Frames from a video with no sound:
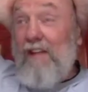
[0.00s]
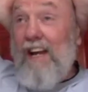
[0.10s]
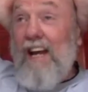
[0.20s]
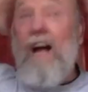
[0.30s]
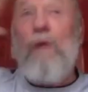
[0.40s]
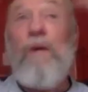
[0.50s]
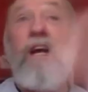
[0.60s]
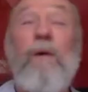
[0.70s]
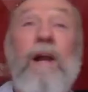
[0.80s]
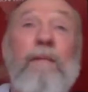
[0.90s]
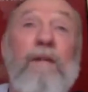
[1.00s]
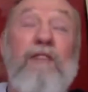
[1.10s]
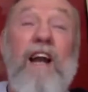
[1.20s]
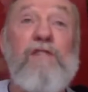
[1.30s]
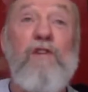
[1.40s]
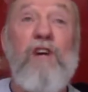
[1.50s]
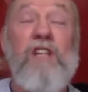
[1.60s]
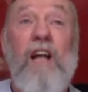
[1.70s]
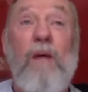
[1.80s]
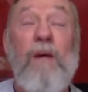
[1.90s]
in our week I went above Alex
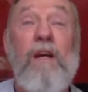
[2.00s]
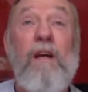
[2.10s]
Ferguson our week.